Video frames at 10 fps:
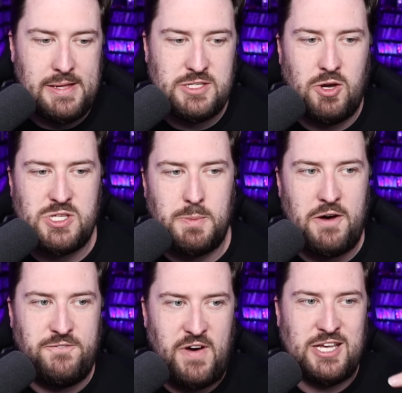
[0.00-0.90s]
And so it's
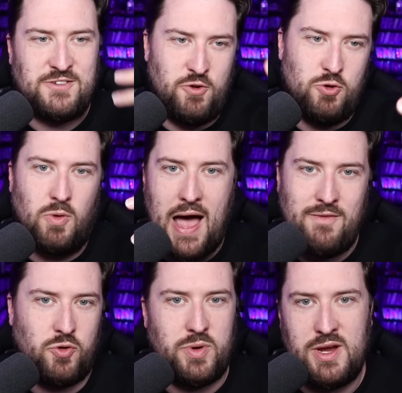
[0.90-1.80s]
about fast food
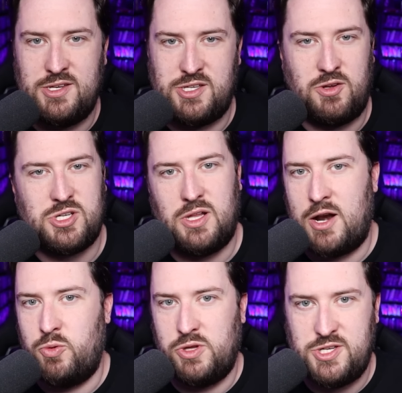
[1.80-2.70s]
rivalries, and there's a
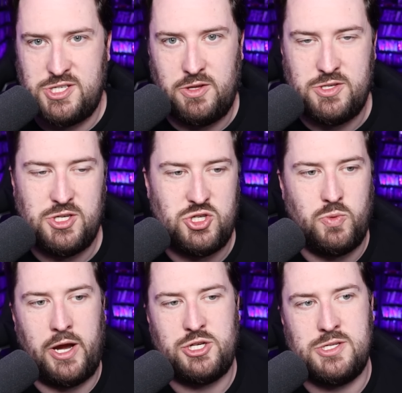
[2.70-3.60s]
lot of really silly
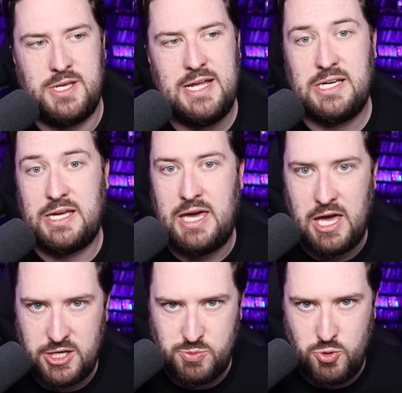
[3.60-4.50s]
situations. It's a
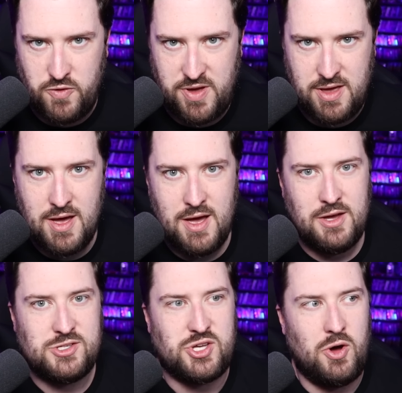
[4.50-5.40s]
kids' movie,
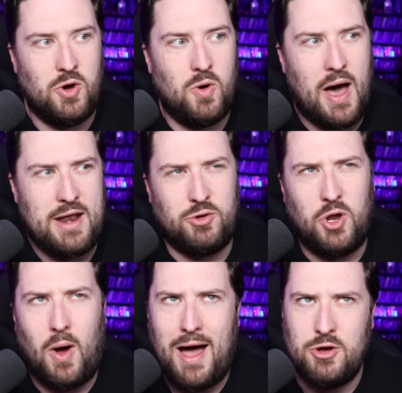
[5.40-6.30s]
so I don't
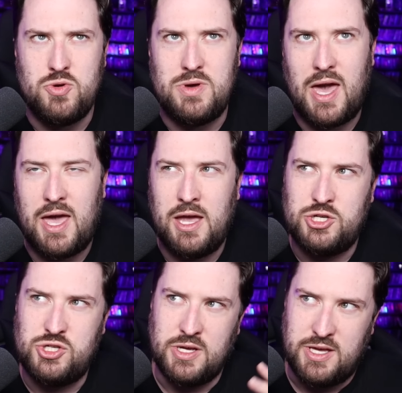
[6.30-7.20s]
know how you gauge the